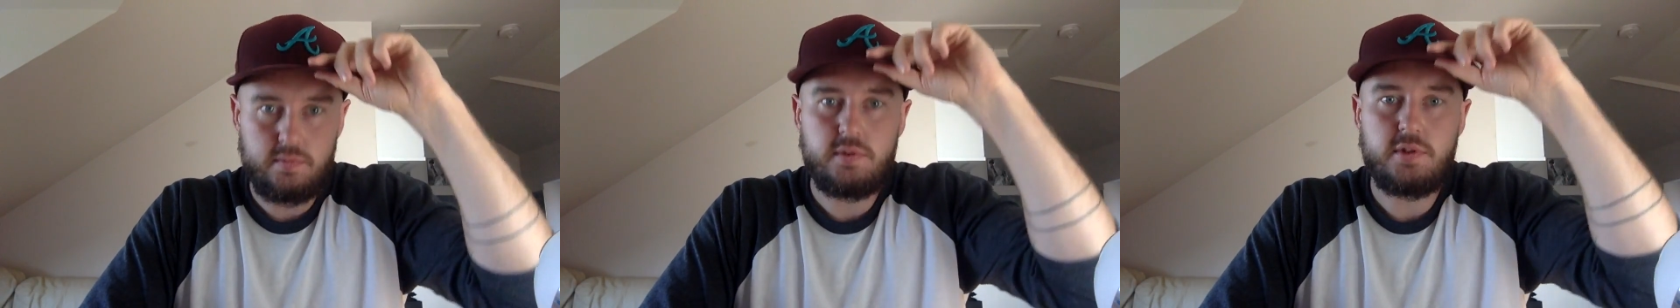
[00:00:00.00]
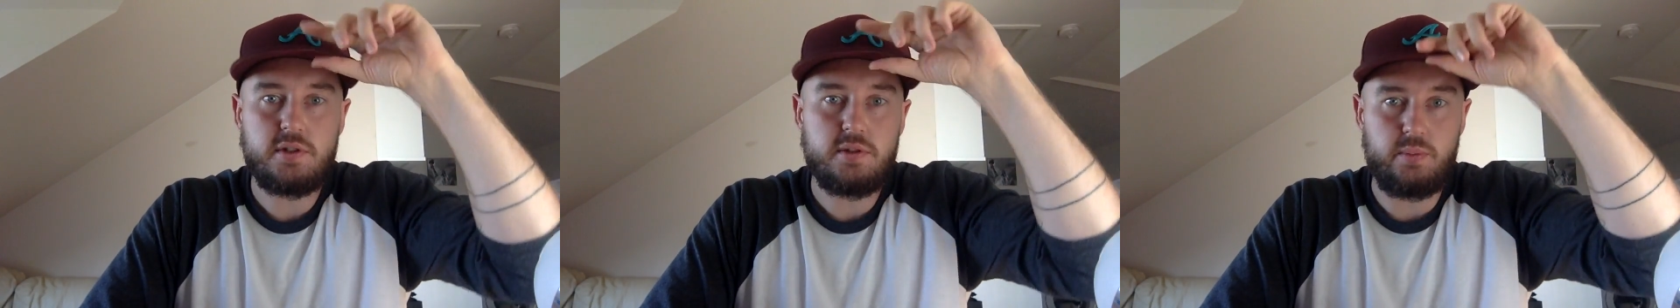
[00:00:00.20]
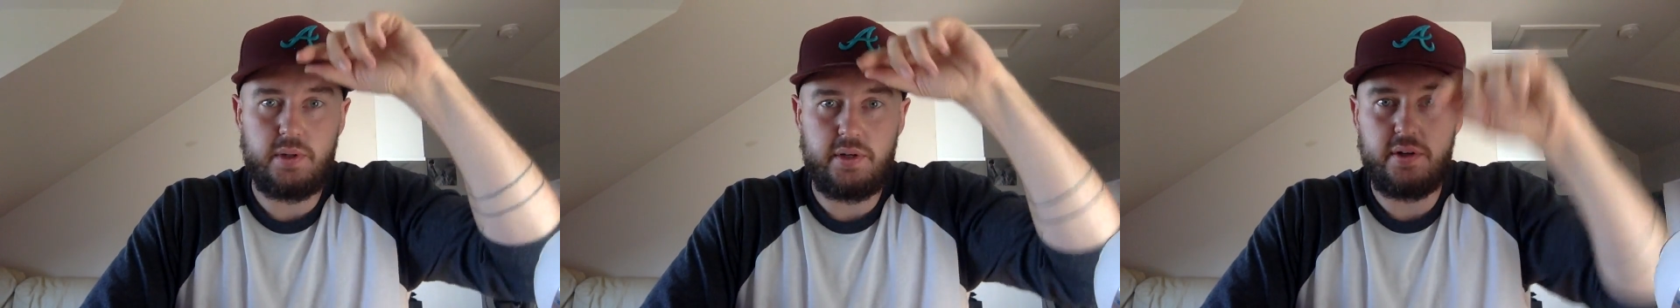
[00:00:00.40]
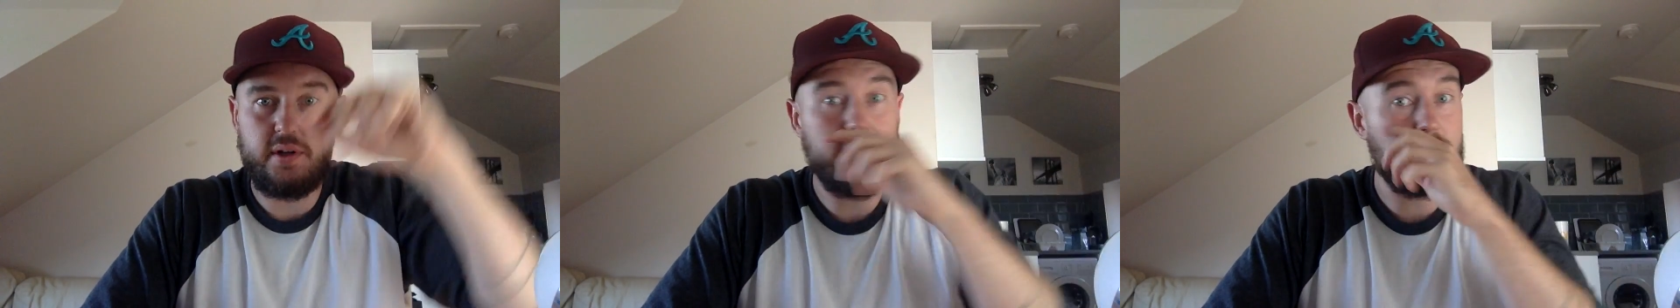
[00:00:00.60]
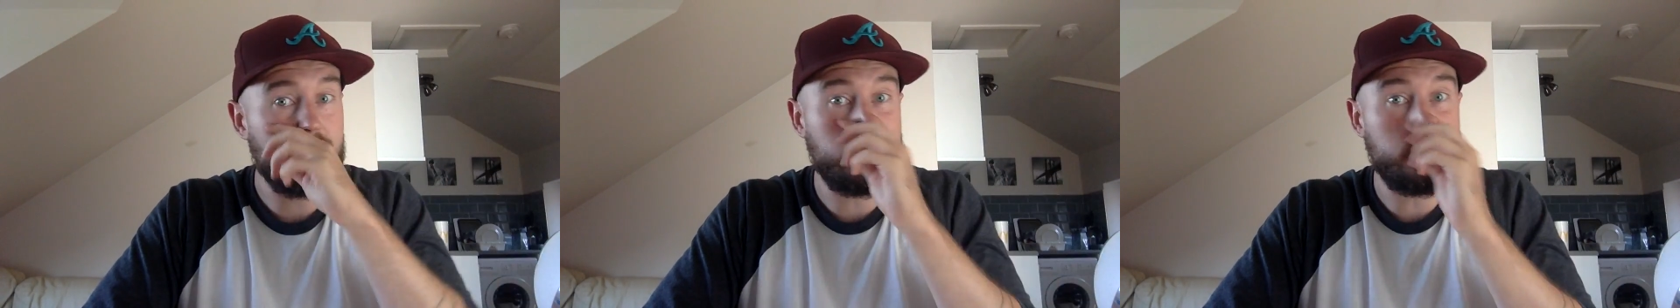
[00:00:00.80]
Just wear it
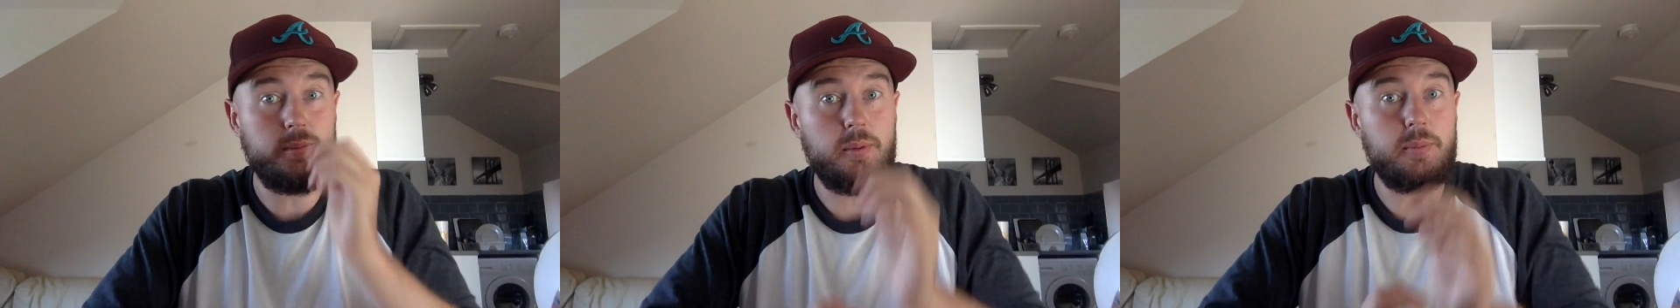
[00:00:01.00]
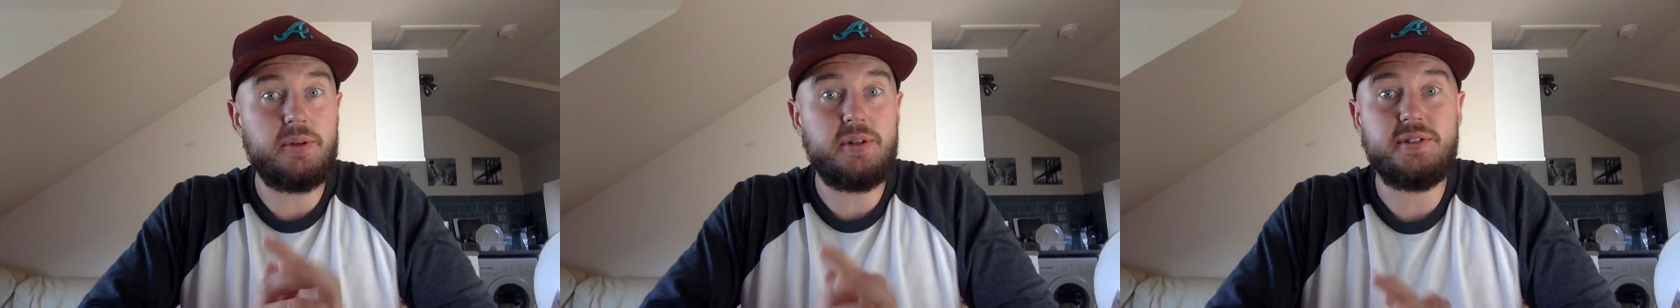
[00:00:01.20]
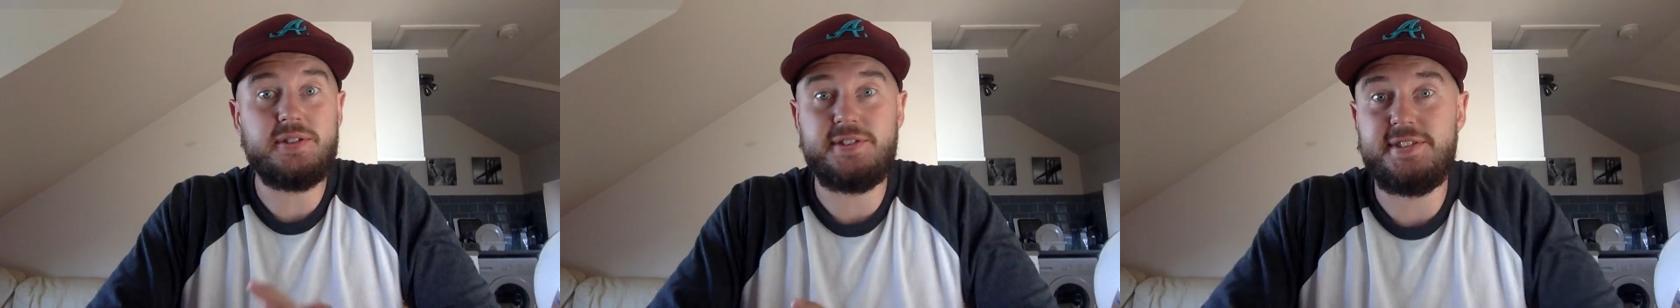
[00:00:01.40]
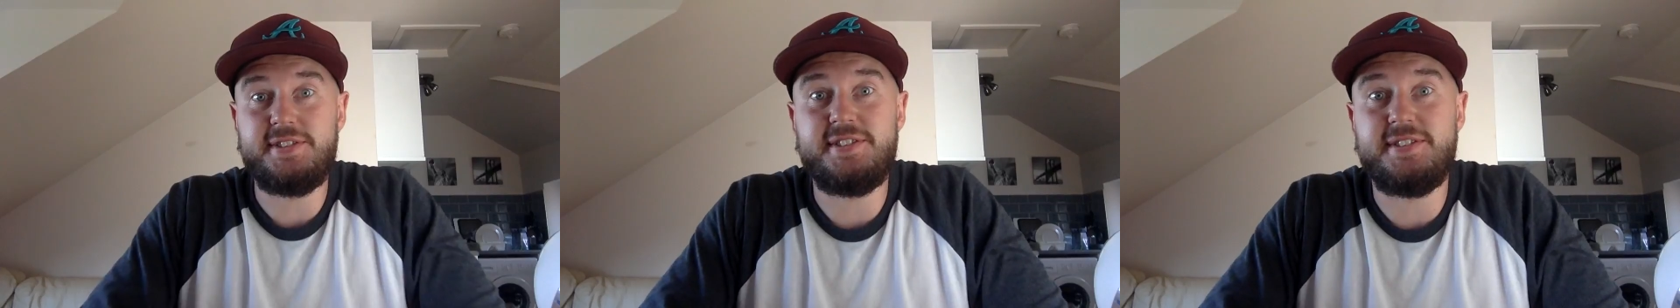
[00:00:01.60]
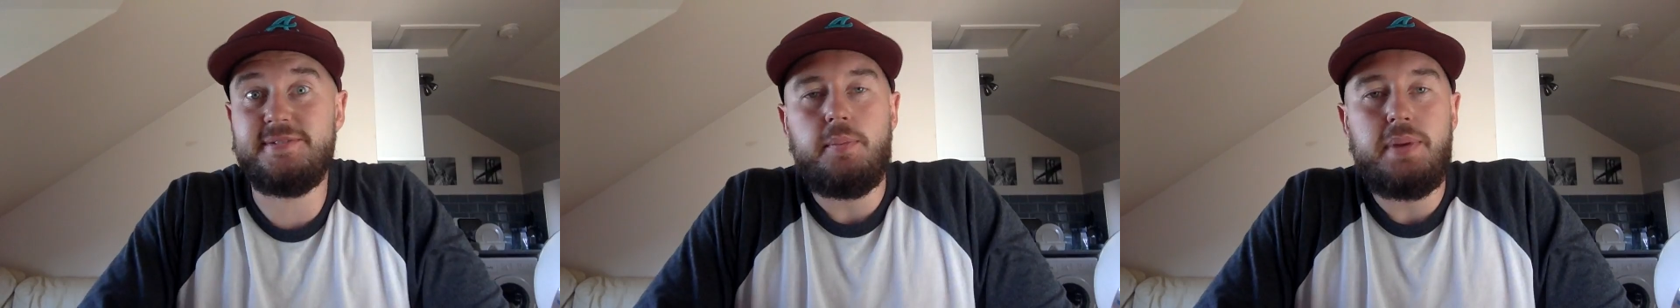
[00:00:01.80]
like a normal person, isn't
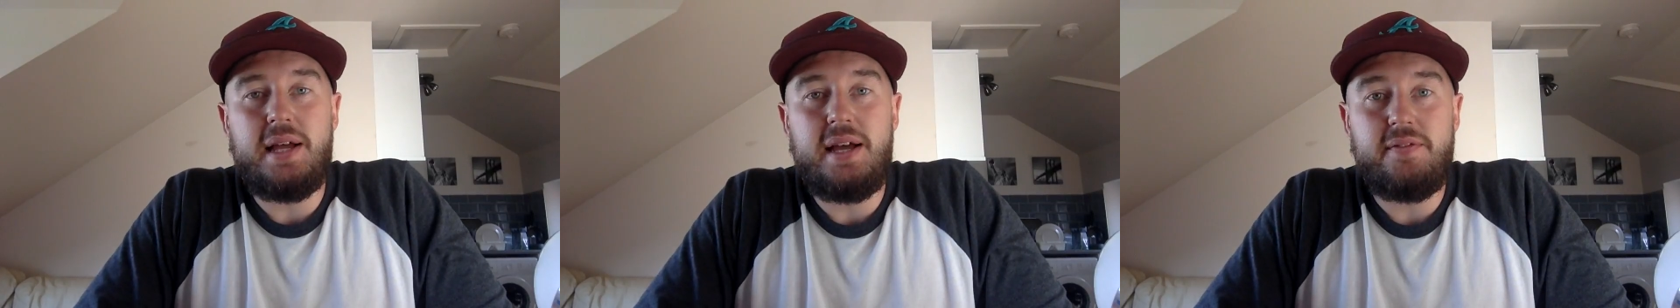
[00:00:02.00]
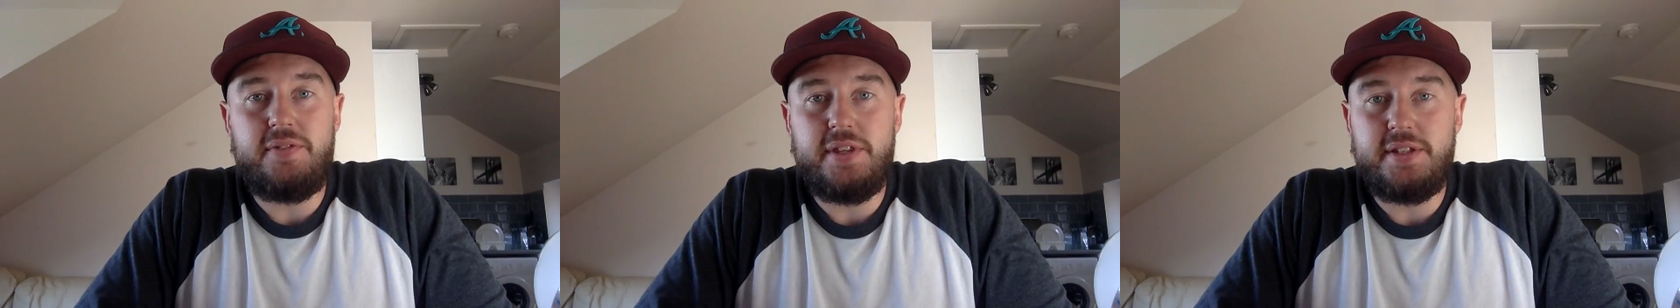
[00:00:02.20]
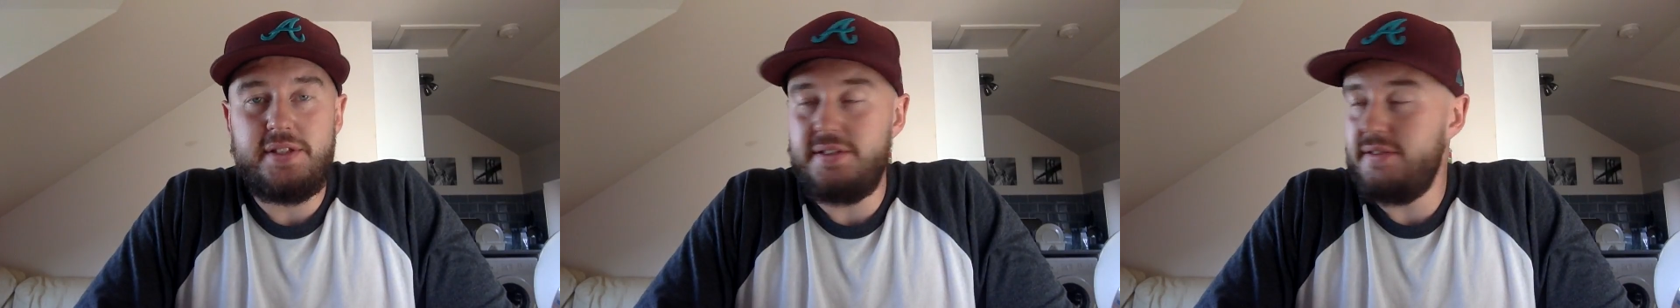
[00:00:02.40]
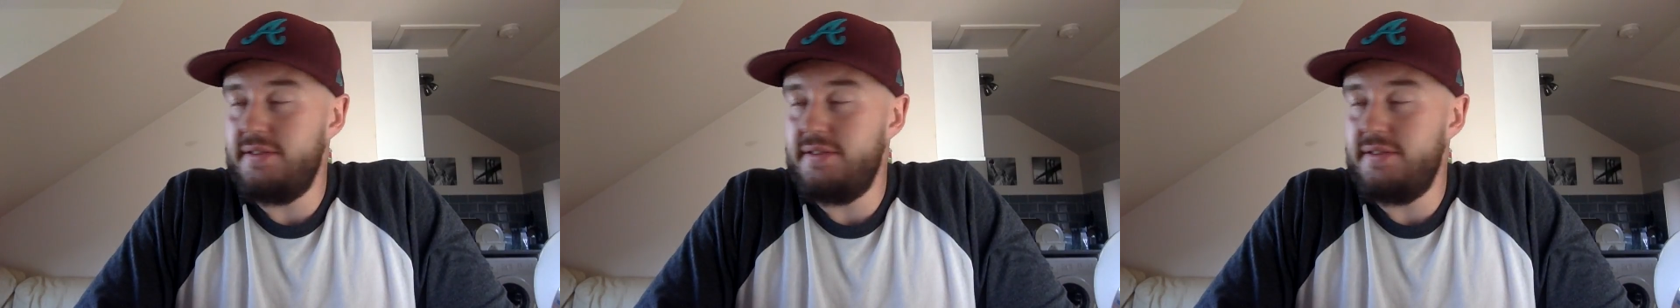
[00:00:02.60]
it? Plan for the